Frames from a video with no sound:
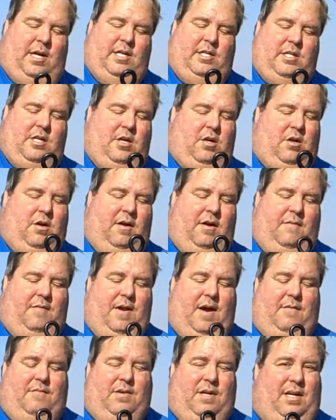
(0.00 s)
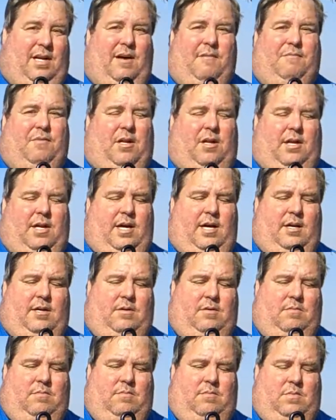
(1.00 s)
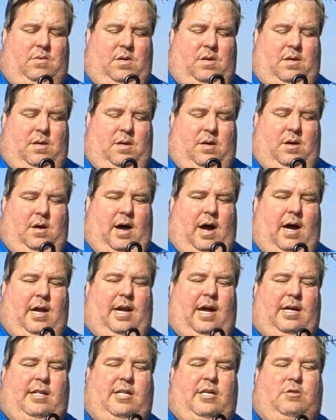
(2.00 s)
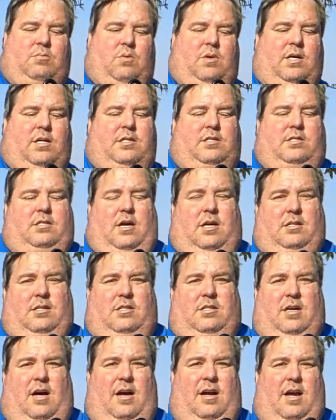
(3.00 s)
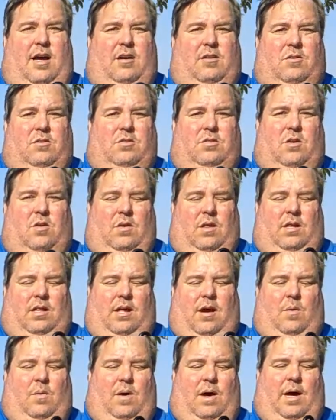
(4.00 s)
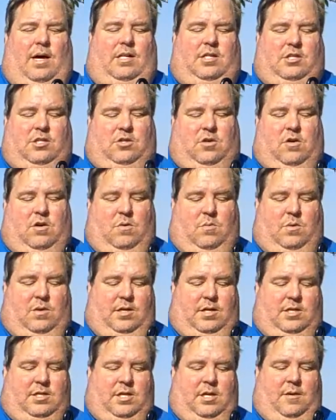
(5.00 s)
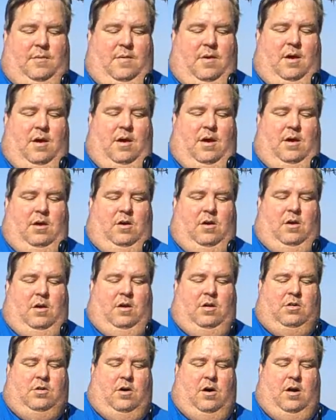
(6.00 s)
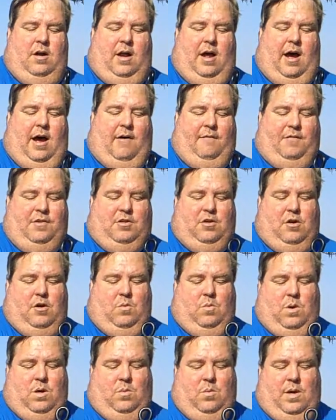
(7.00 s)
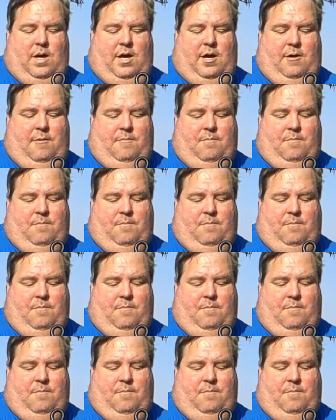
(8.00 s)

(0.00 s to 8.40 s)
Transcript: easy. You don't even have to lift the lid. I like this one because it's got the side handles, so that way I can just turn it real easy. You're going to turn it half a turn one way,